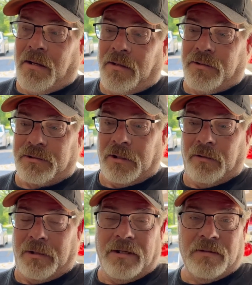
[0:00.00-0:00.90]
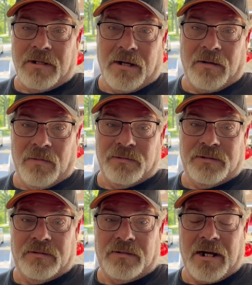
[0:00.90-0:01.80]
So Ethan and I are going to
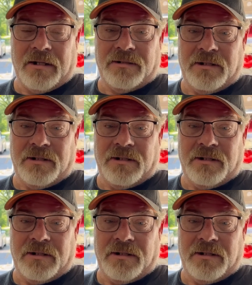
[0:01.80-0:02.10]
the track this